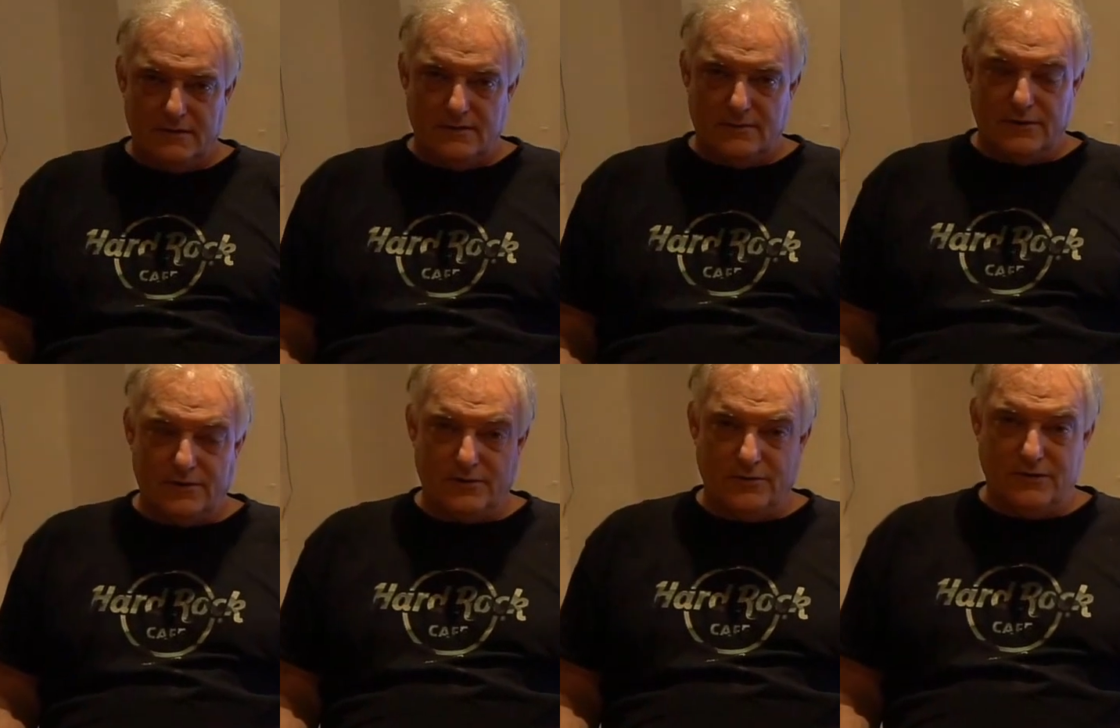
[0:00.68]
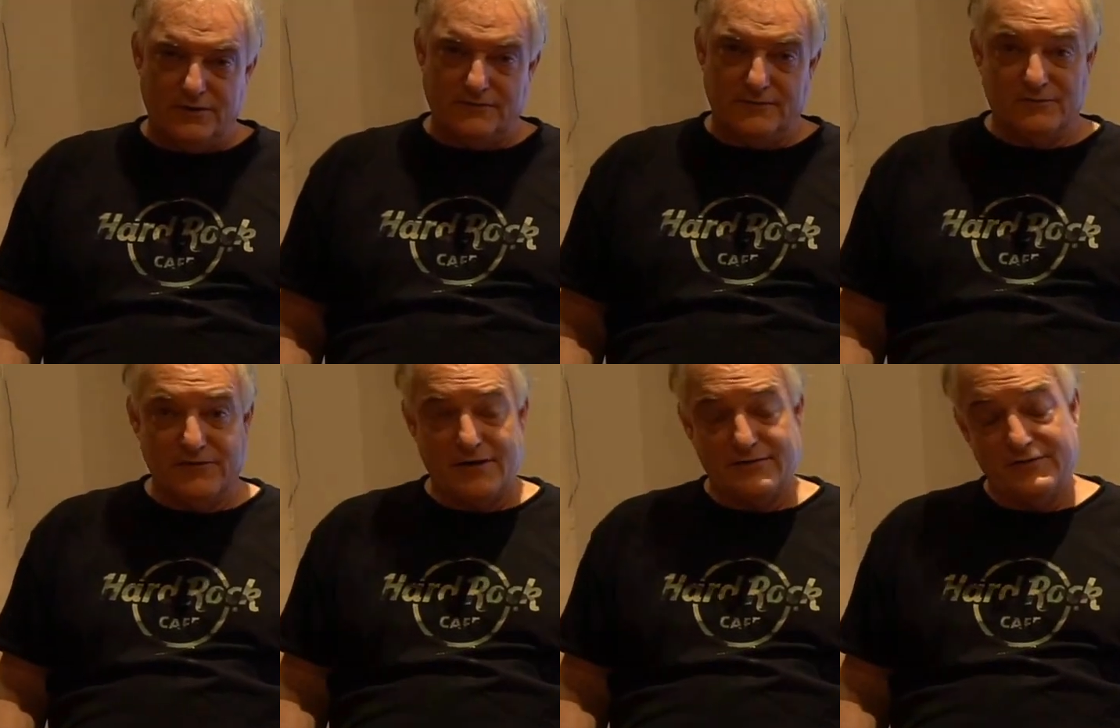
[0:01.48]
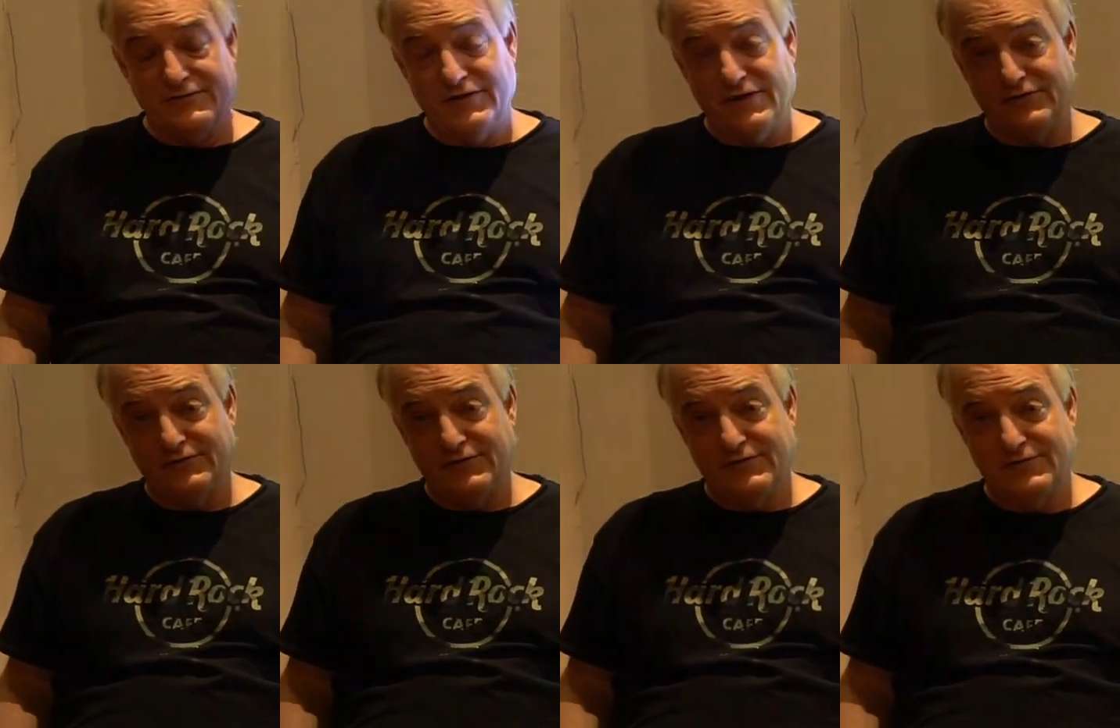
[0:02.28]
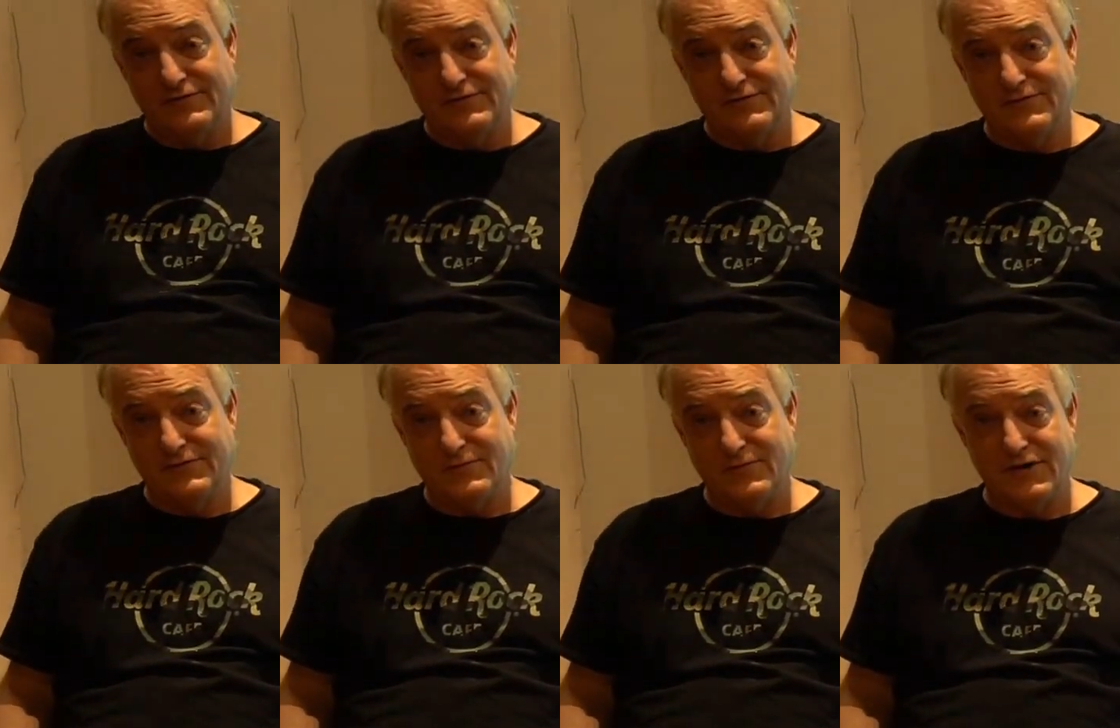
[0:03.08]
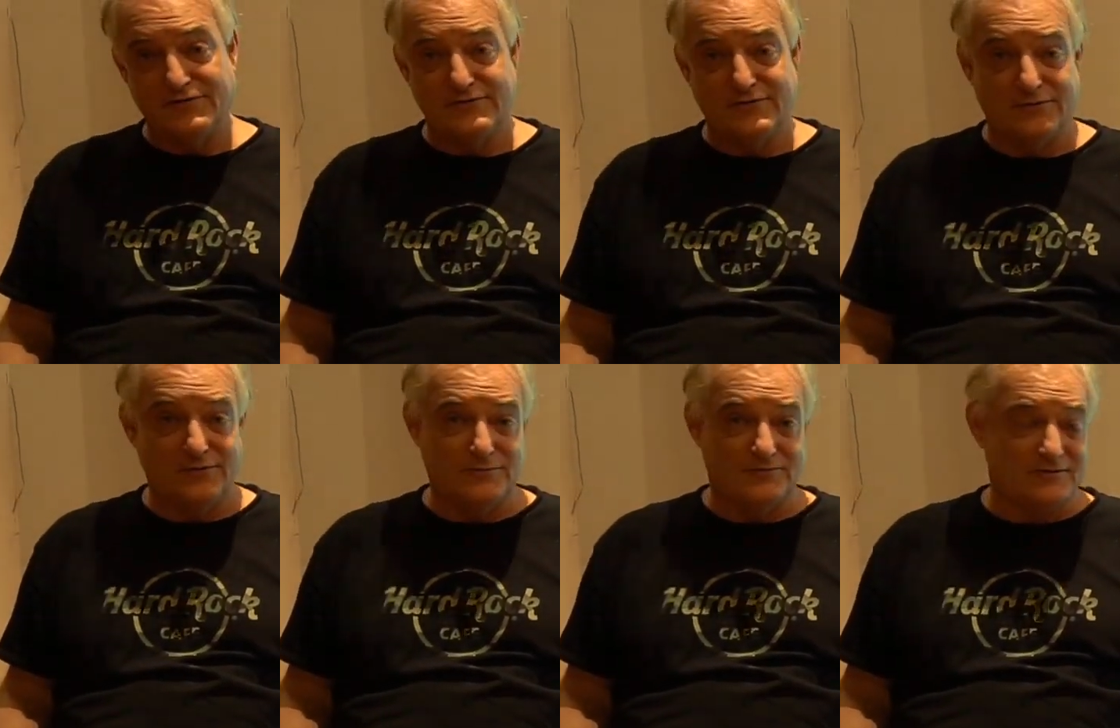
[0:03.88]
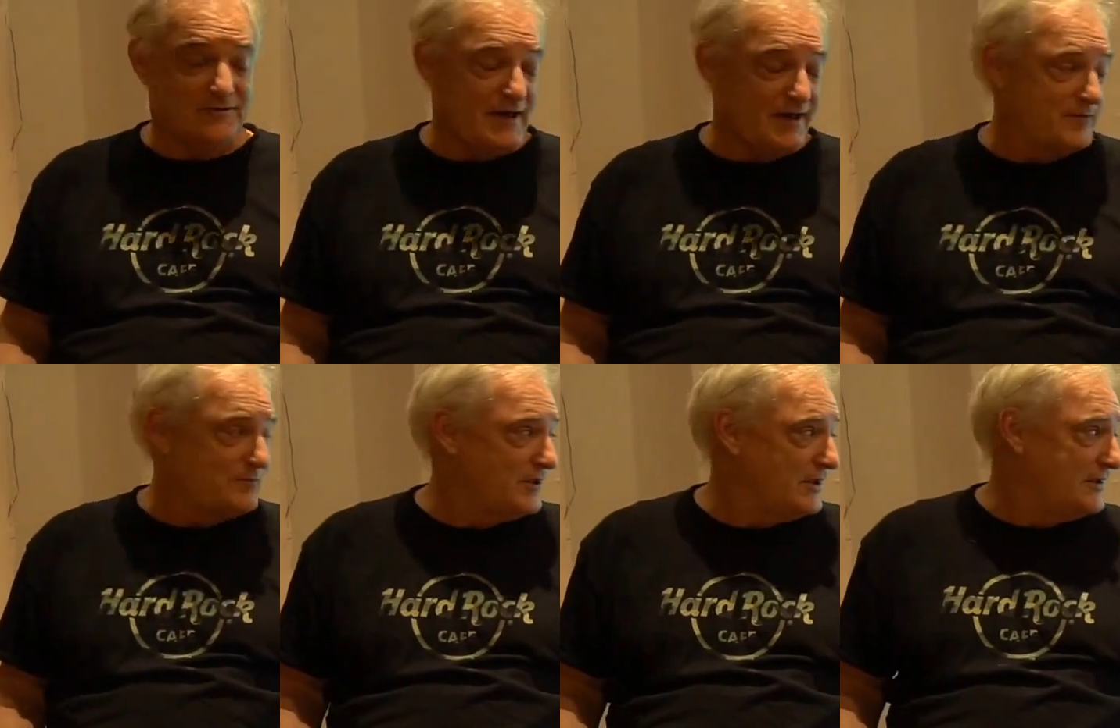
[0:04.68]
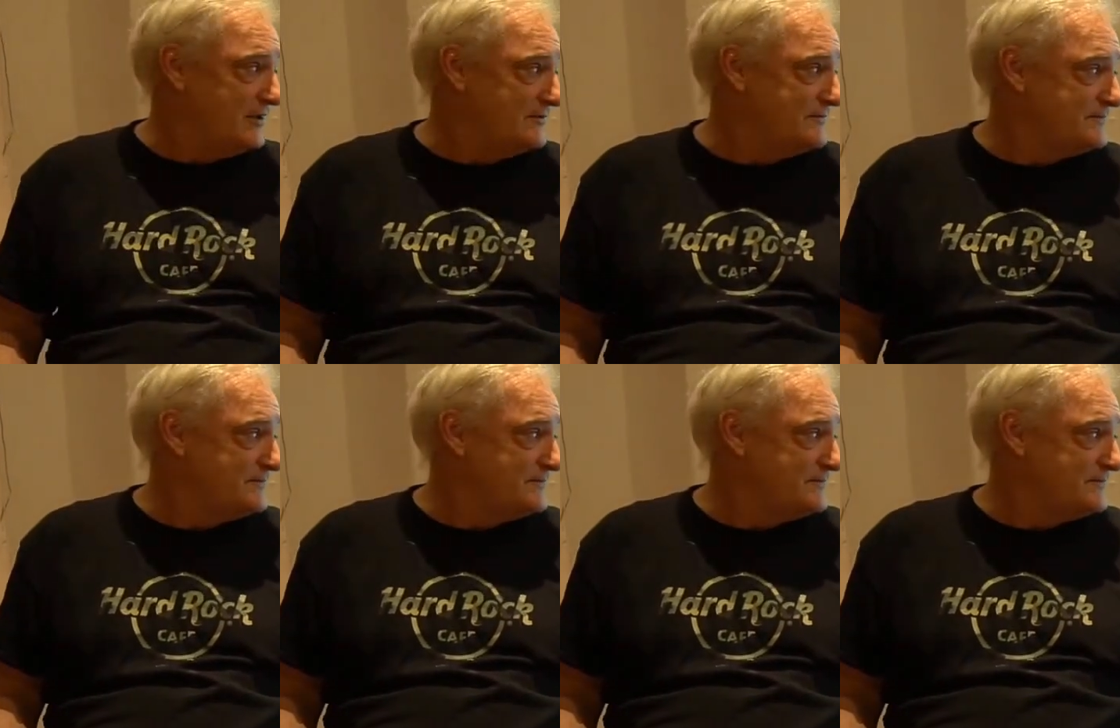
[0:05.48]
Well, hello again from Southeast Asia, watching the Crimson Tide play